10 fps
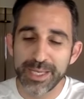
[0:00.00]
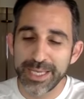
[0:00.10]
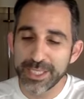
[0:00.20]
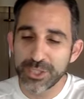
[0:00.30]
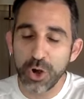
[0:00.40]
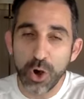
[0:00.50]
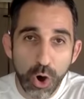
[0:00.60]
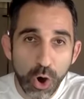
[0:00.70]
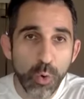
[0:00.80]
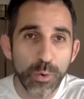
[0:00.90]
is to
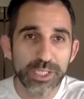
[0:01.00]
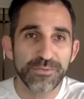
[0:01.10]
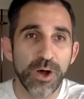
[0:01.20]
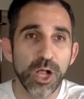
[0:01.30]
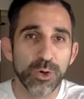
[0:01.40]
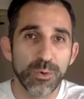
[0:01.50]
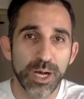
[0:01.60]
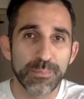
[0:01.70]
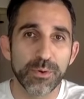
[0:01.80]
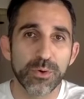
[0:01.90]
always follow
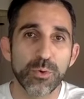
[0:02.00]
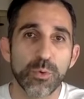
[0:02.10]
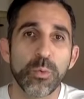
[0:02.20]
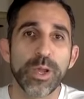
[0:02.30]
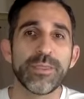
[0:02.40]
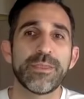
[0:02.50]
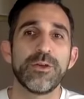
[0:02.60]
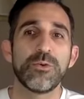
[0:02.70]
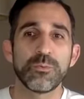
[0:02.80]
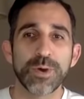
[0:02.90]
up with
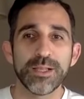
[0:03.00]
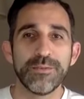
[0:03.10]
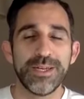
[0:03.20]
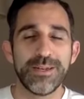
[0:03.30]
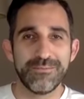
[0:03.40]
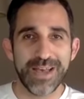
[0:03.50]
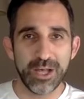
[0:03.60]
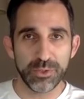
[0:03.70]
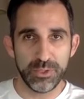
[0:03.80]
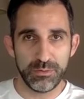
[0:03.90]
relevant
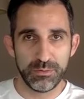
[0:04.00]
value.